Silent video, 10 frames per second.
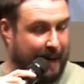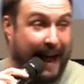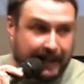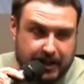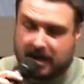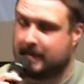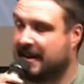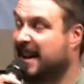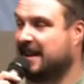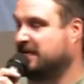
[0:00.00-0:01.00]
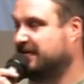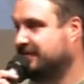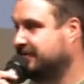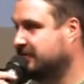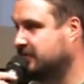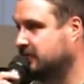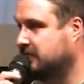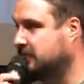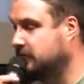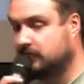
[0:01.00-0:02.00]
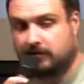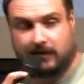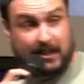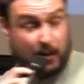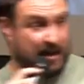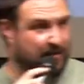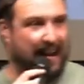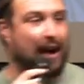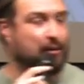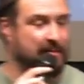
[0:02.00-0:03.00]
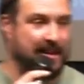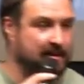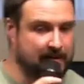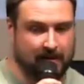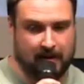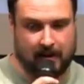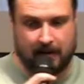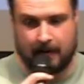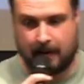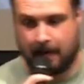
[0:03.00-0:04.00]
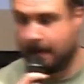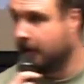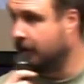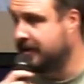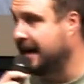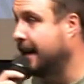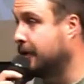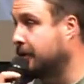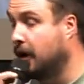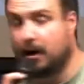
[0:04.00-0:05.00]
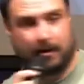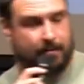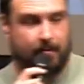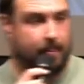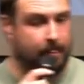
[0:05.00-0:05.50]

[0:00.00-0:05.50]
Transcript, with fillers: Bandages me up. This is where you found me, on the side of the road.